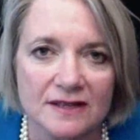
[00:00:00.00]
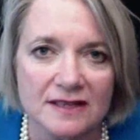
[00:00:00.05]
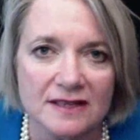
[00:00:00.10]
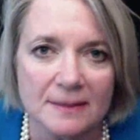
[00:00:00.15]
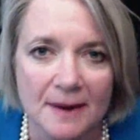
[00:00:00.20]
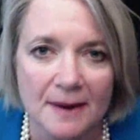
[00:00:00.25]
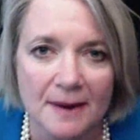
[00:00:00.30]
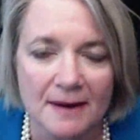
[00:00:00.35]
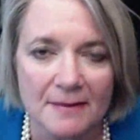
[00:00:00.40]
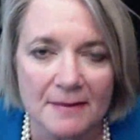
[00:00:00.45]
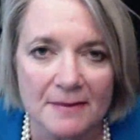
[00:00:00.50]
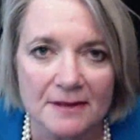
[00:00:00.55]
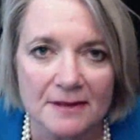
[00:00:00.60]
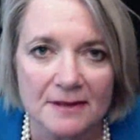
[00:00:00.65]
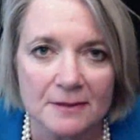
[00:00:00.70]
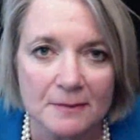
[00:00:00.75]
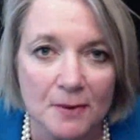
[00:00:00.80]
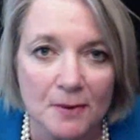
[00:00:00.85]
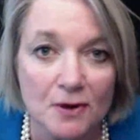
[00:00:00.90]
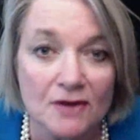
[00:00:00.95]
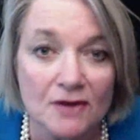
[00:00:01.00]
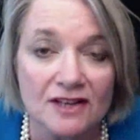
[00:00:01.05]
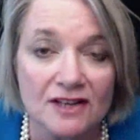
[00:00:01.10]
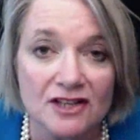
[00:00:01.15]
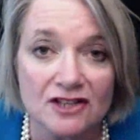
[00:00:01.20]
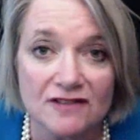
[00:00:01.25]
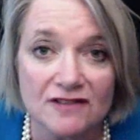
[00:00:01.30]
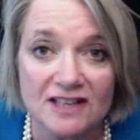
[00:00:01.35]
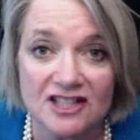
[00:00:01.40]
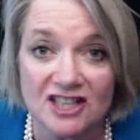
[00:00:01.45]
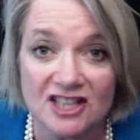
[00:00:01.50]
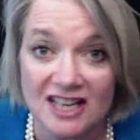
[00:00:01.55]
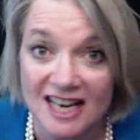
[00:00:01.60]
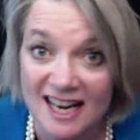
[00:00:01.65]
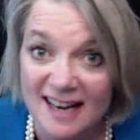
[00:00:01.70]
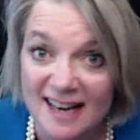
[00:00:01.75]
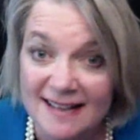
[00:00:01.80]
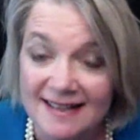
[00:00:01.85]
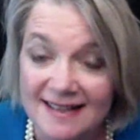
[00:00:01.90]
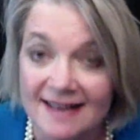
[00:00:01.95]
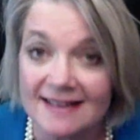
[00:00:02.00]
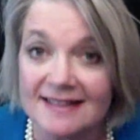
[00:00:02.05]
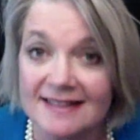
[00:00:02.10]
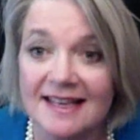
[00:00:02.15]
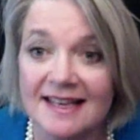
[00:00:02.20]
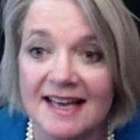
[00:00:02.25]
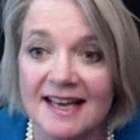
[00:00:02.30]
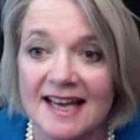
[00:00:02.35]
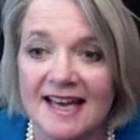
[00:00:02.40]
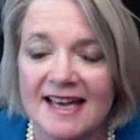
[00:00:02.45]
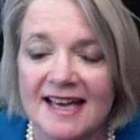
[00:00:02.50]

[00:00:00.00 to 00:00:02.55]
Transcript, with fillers: the department, the Board of Registration and us